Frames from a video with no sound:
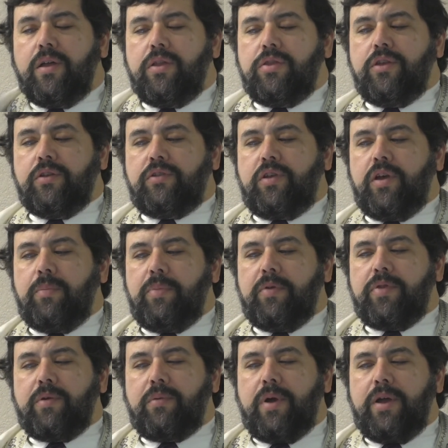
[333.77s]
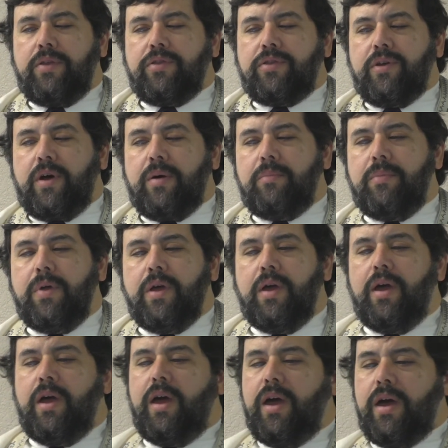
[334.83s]
the tip of the right thumb,
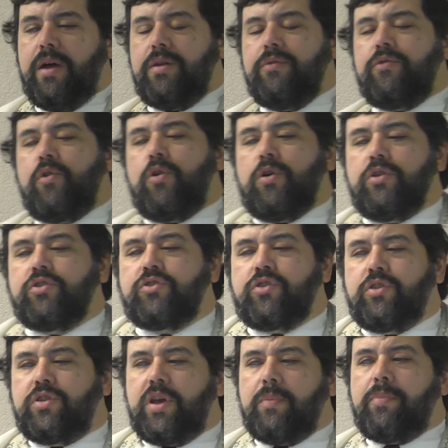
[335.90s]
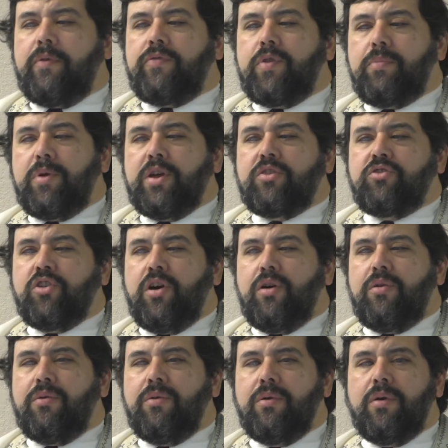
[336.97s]
and of course, the tip of the big
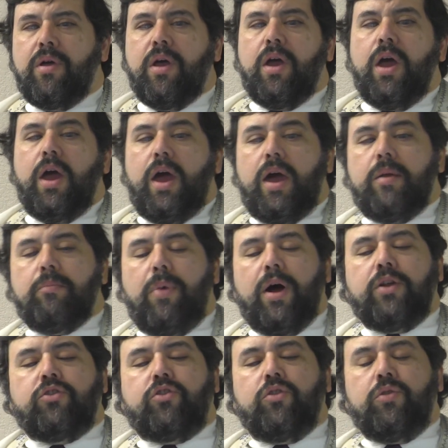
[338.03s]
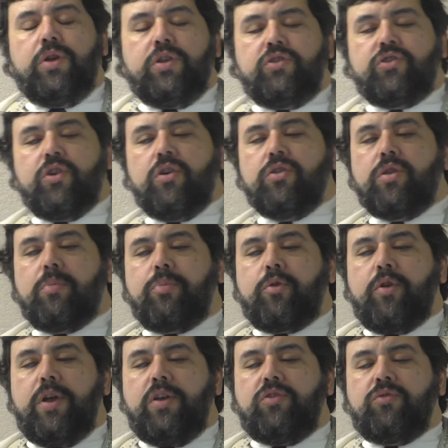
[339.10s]
toe. And by doing so, the
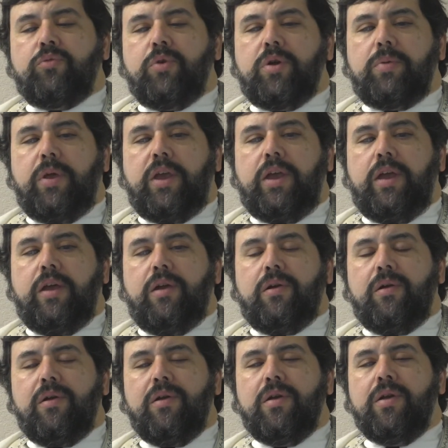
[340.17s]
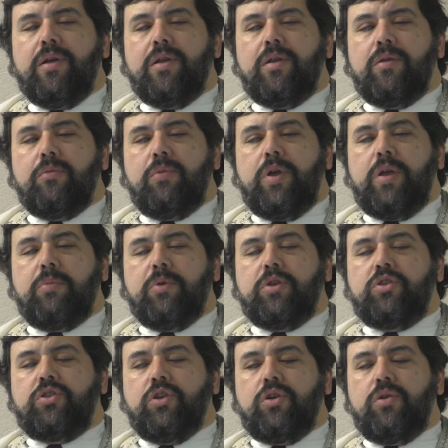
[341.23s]
priest would hear he
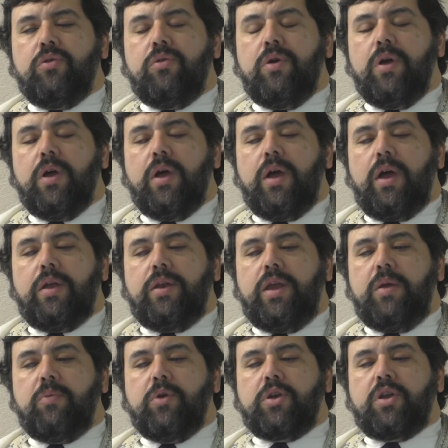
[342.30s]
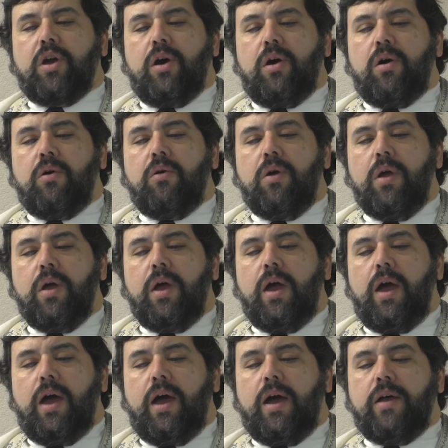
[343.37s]
would do and he would go
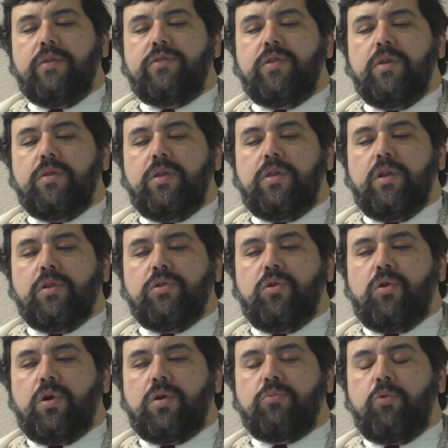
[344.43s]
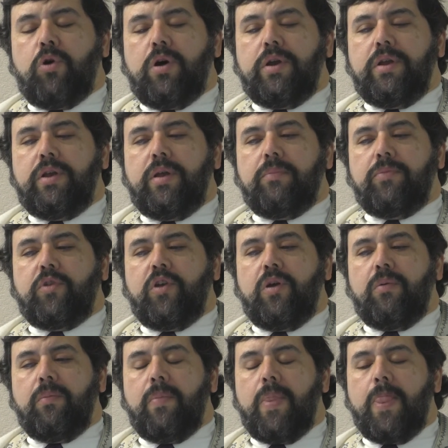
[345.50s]
as the Lord wanted him to.